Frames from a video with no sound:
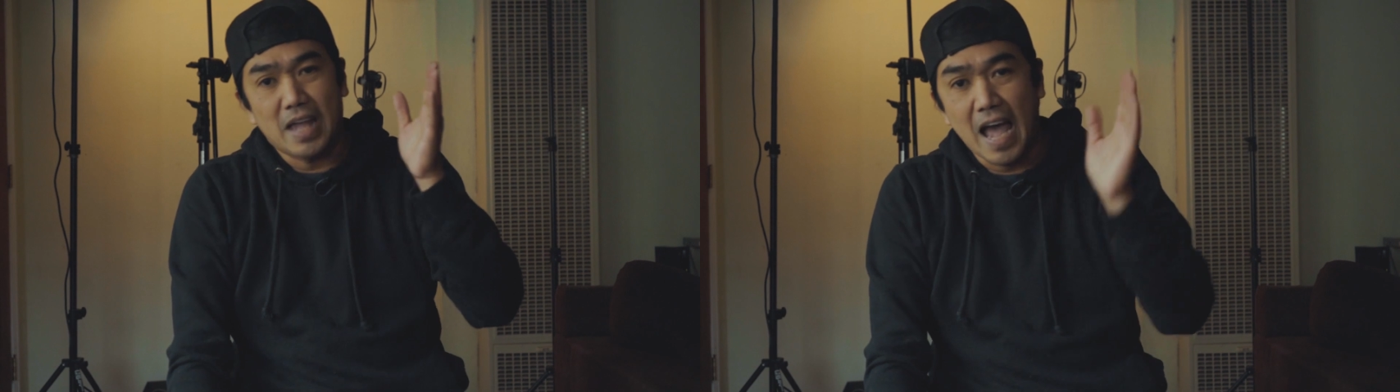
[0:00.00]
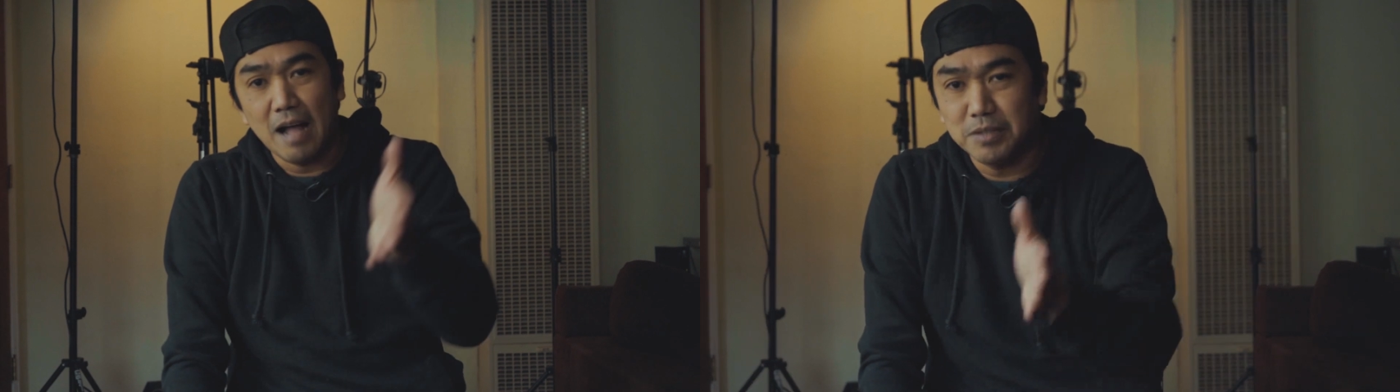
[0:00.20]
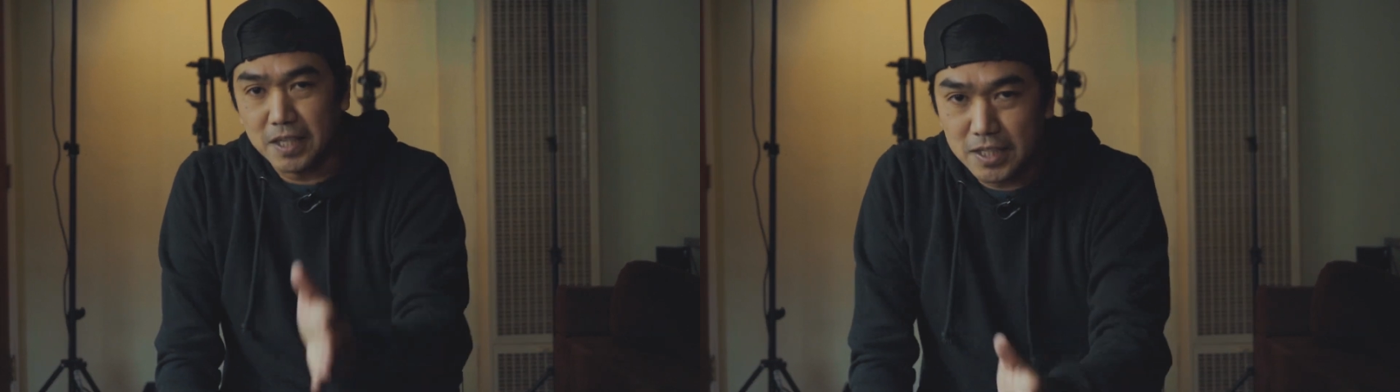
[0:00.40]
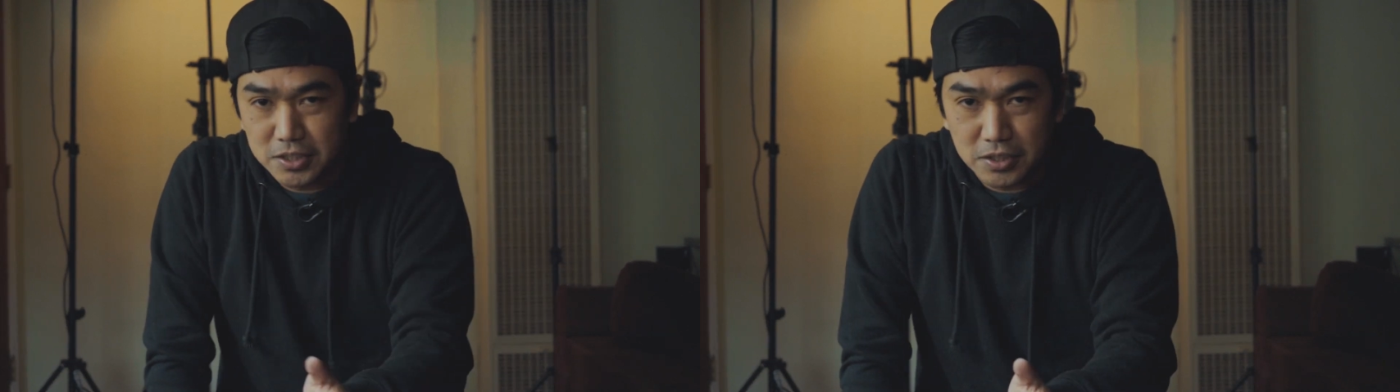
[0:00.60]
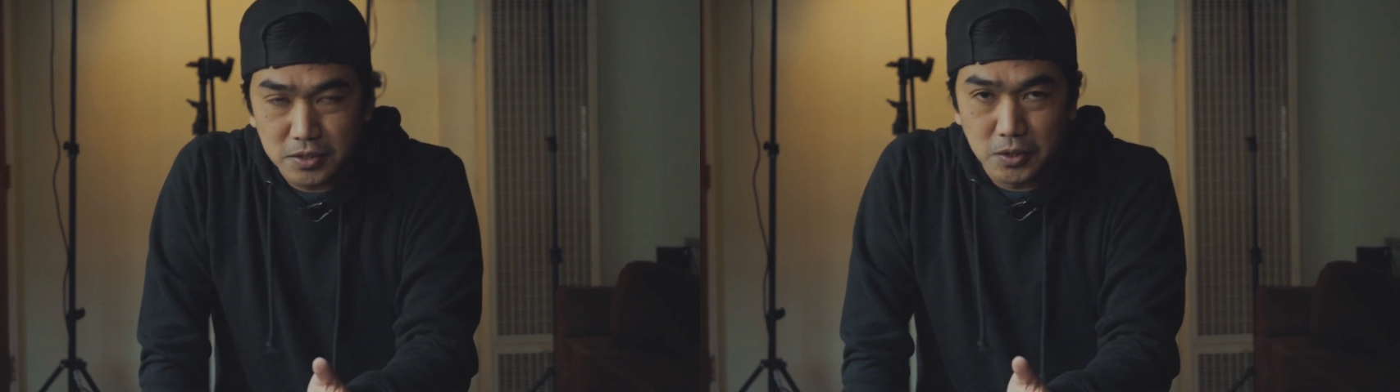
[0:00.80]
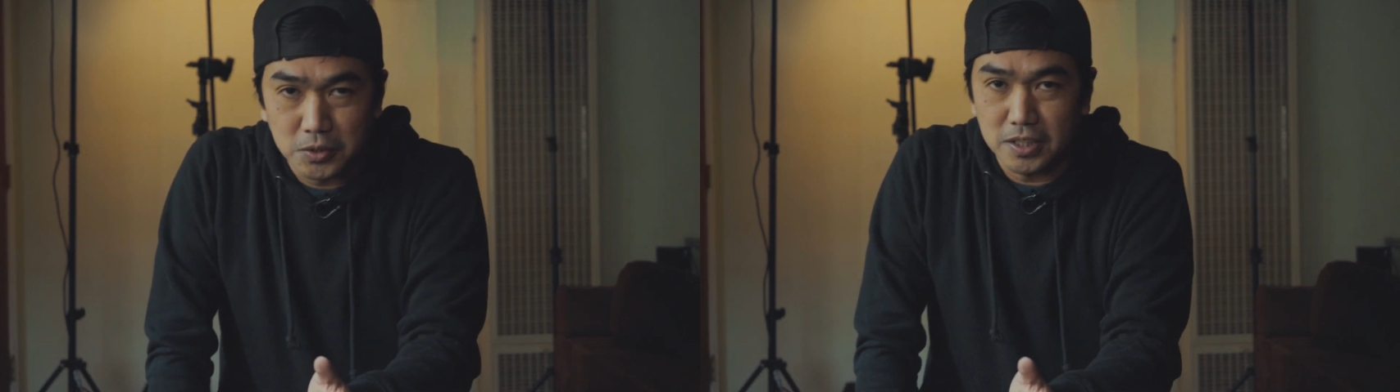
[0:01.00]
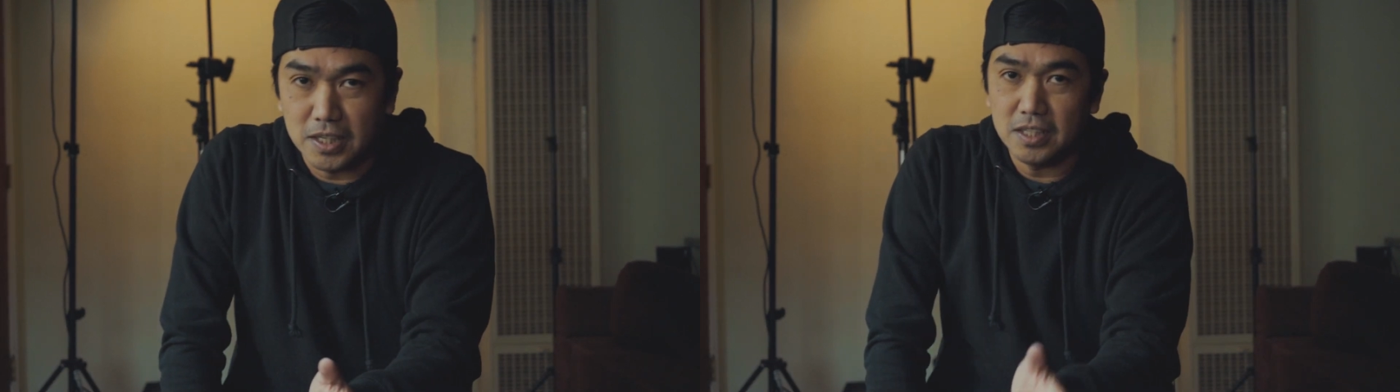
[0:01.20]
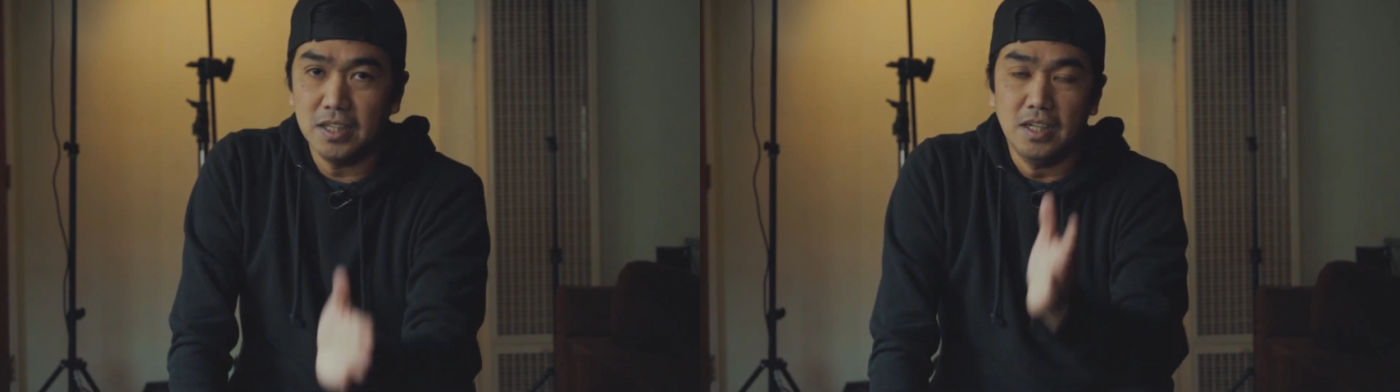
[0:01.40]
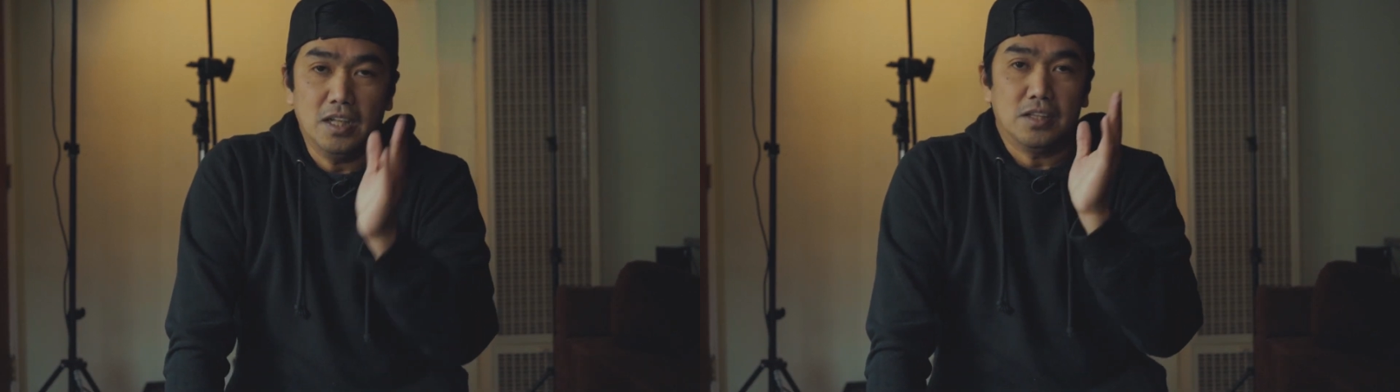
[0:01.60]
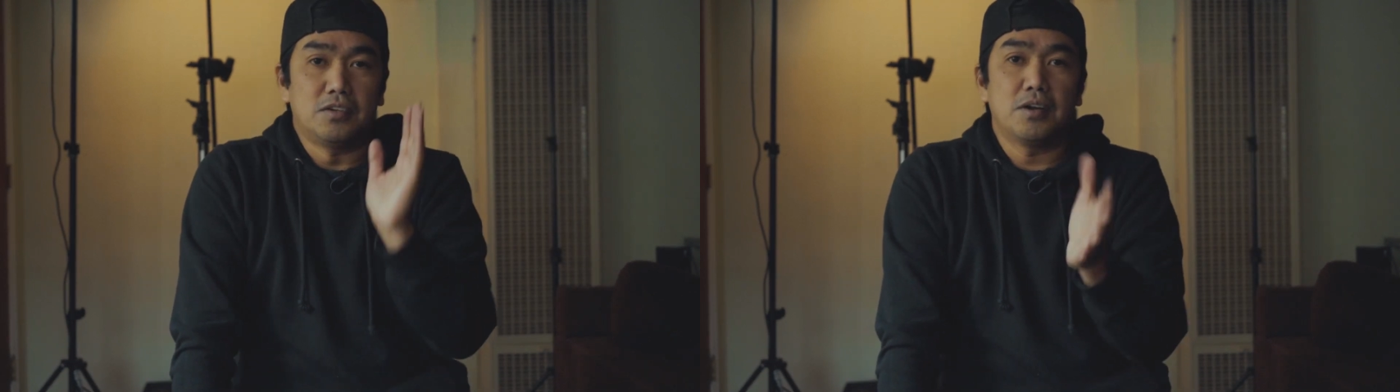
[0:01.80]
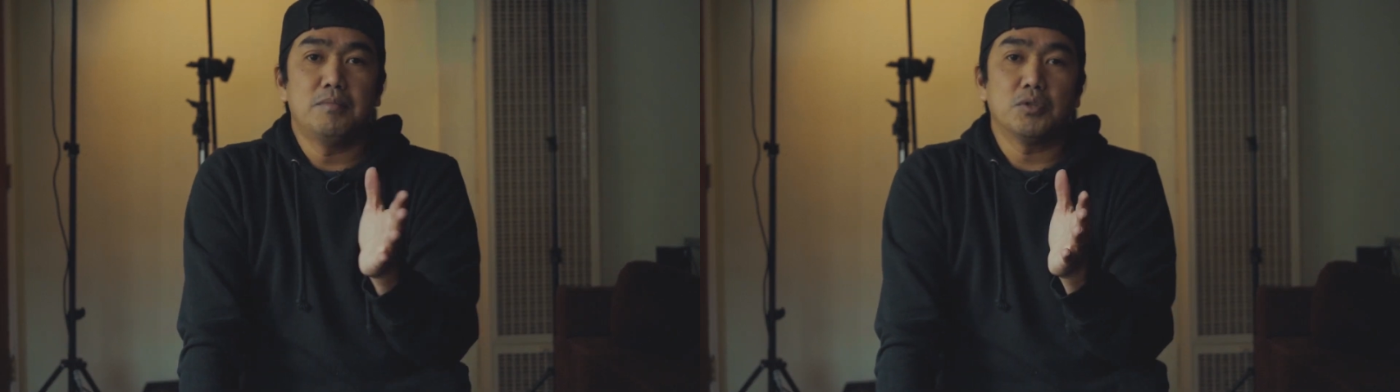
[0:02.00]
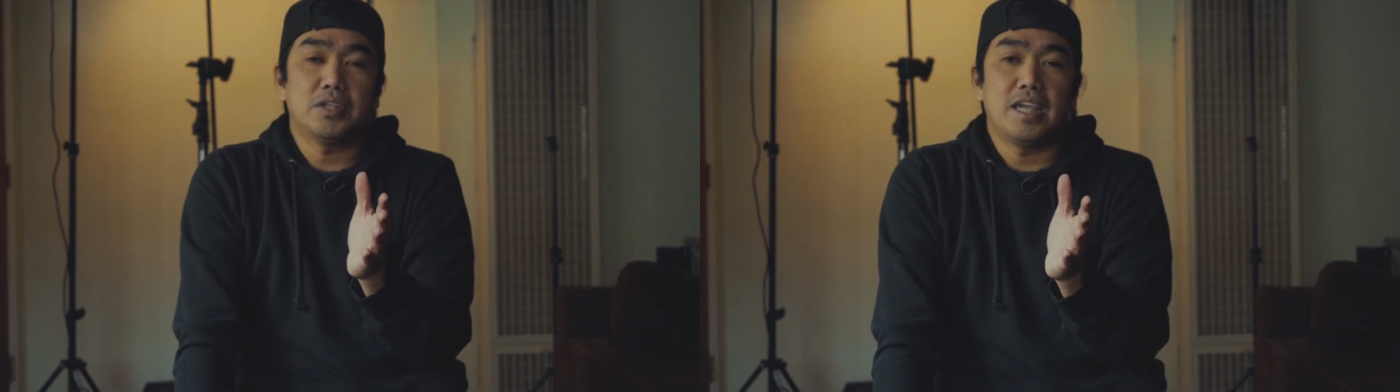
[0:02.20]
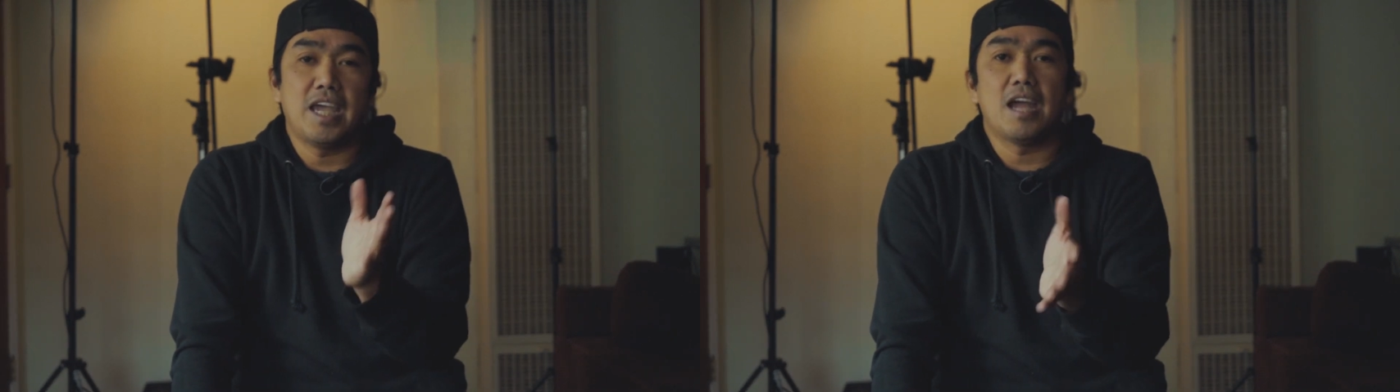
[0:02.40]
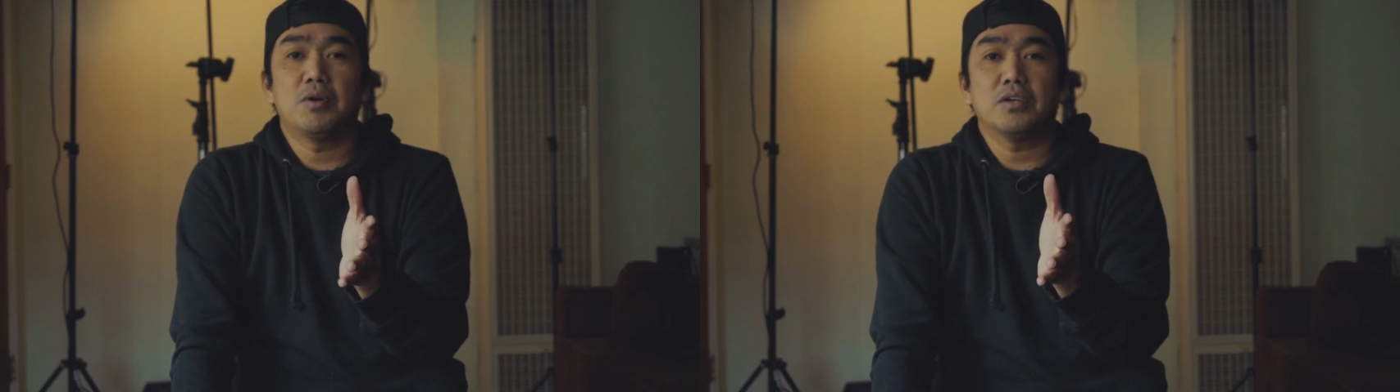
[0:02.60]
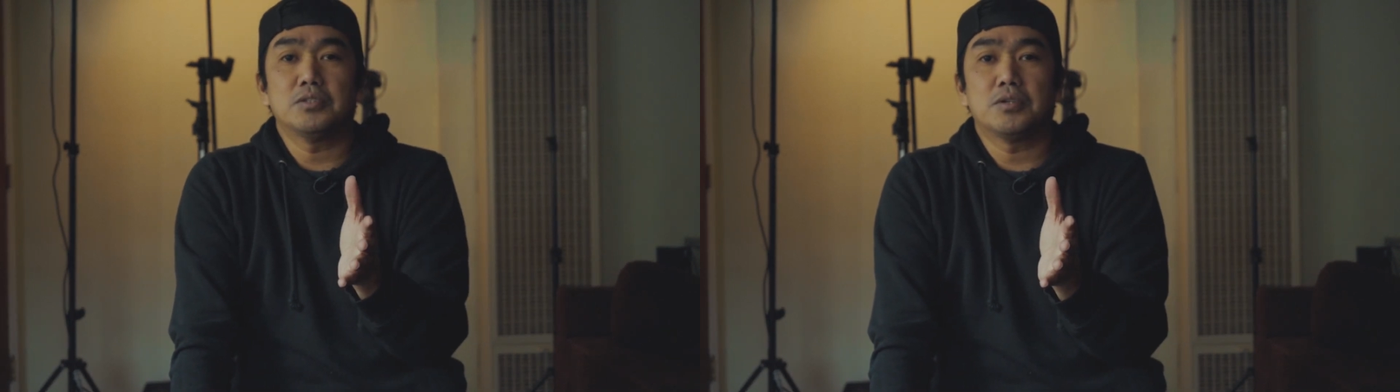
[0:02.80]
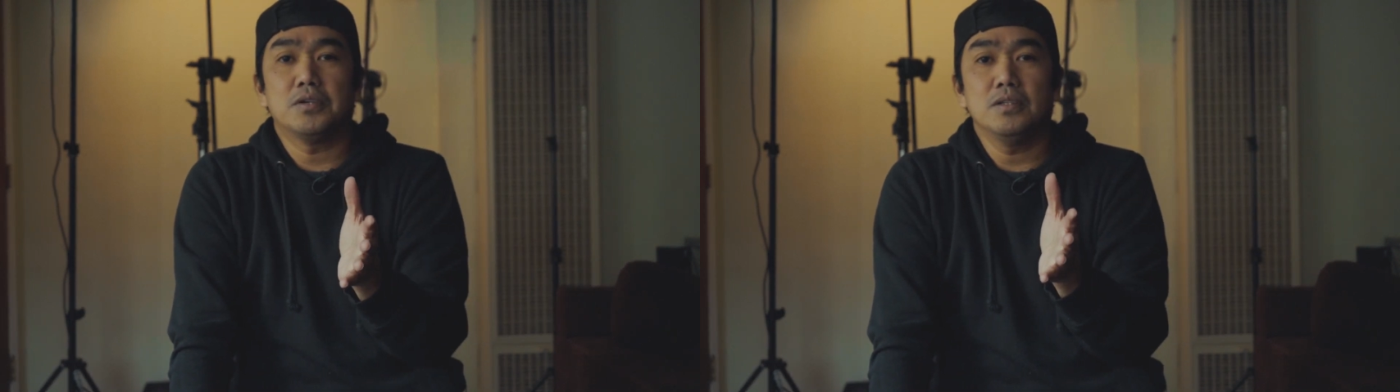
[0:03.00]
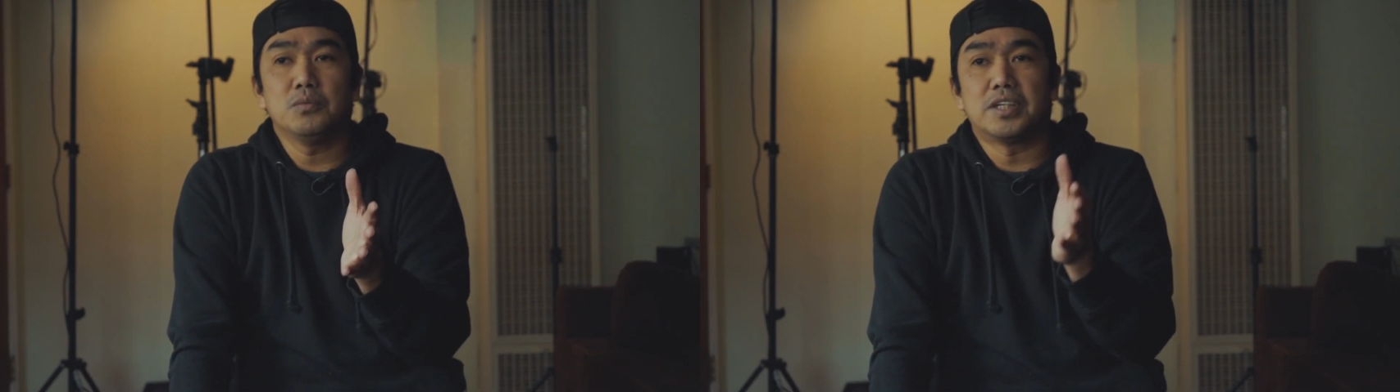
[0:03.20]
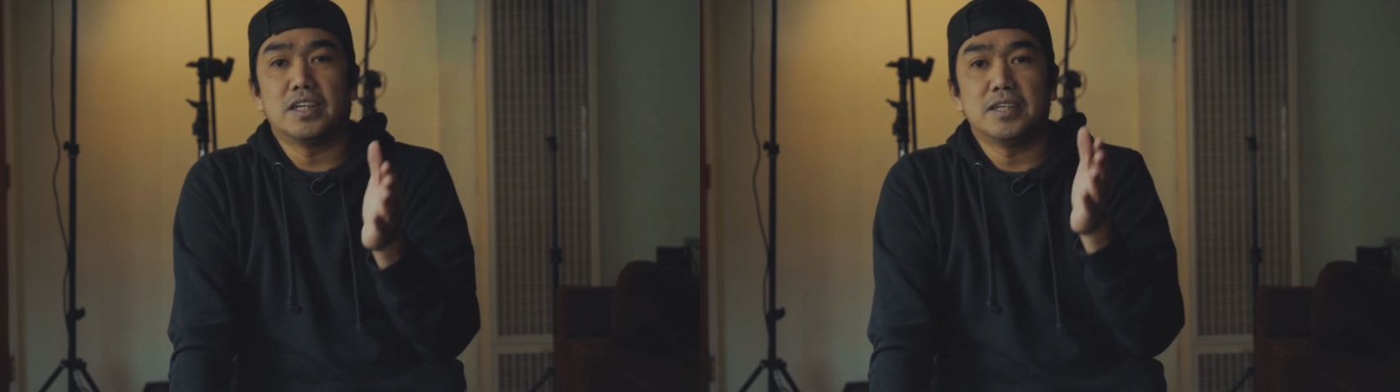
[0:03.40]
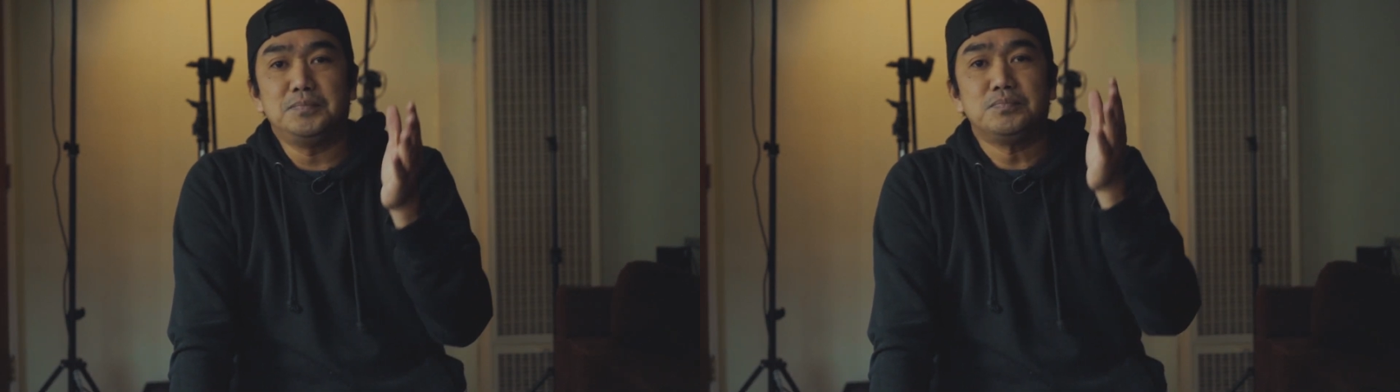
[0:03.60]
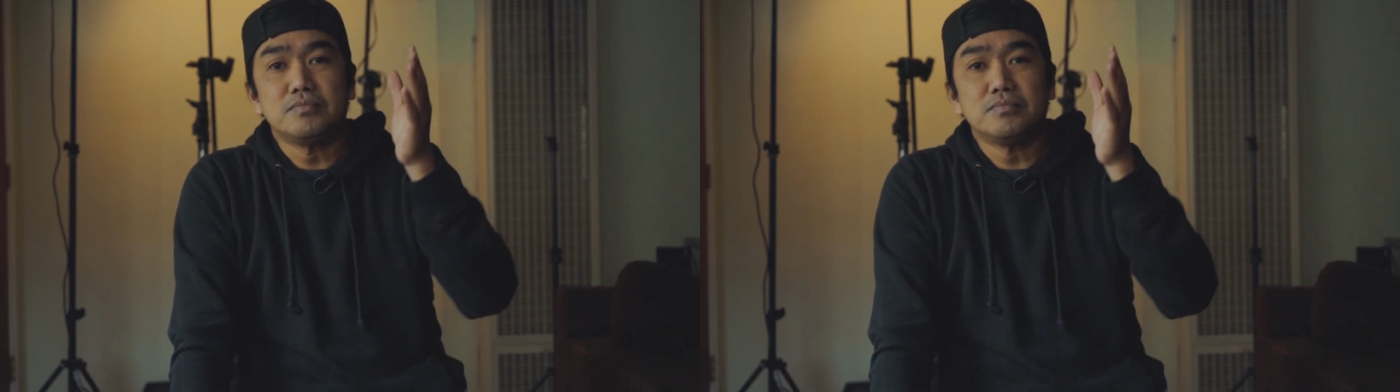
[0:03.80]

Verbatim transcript: application called the remote camera control where uh,